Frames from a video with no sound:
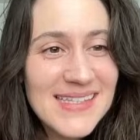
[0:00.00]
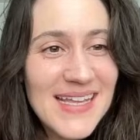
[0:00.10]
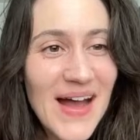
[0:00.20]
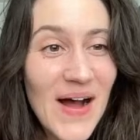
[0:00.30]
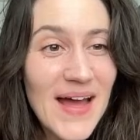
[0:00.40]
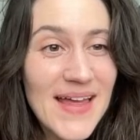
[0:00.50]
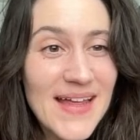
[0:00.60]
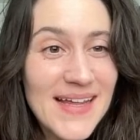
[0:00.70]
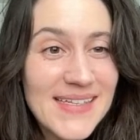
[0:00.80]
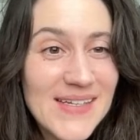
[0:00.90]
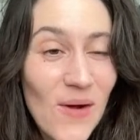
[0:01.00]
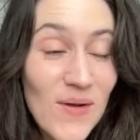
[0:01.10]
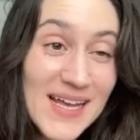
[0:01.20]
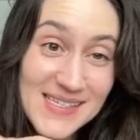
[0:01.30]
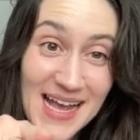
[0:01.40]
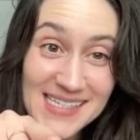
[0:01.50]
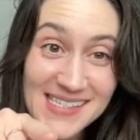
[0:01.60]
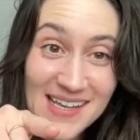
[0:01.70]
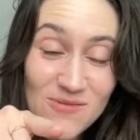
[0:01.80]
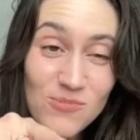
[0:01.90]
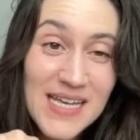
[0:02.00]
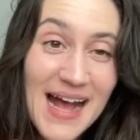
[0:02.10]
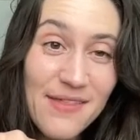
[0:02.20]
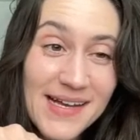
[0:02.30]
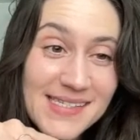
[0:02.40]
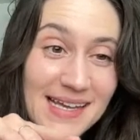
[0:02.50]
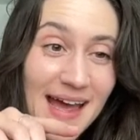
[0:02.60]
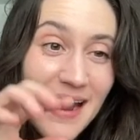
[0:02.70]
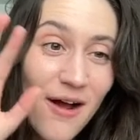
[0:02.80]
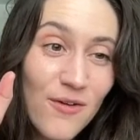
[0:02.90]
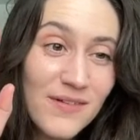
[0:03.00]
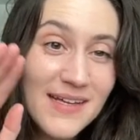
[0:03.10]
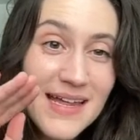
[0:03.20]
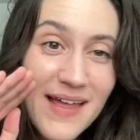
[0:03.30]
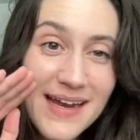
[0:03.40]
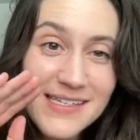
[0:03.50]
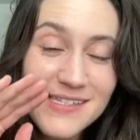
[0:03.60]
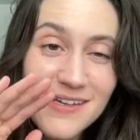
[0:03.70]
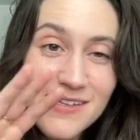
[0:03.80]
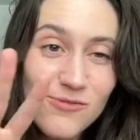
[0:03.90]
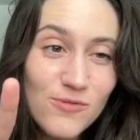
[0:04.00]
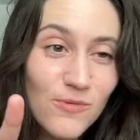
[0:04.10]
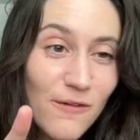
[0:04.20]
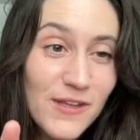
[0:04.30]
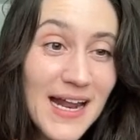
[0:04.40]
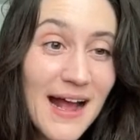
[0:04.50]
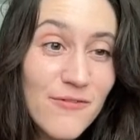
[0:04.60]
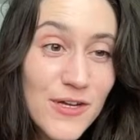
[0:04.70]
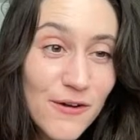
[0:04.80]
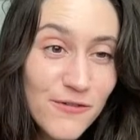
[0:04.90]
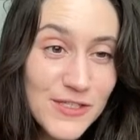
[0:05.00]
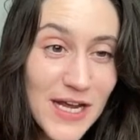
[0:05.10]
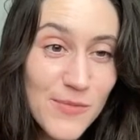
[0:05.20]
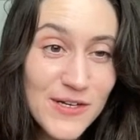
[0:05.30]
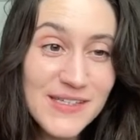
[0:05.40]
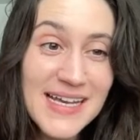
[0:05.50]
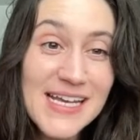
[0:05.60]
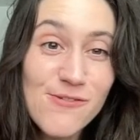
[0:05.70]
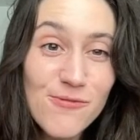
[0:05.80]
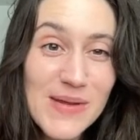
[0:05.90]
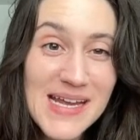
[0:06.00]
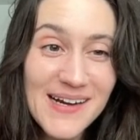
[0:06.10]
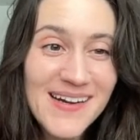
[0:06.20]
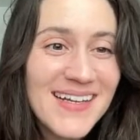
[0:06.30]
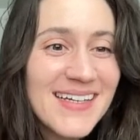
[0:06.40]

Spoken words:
And okay, yes, Tath has to head out, and that is lovely to have you here for the time we could. Thank you for being here.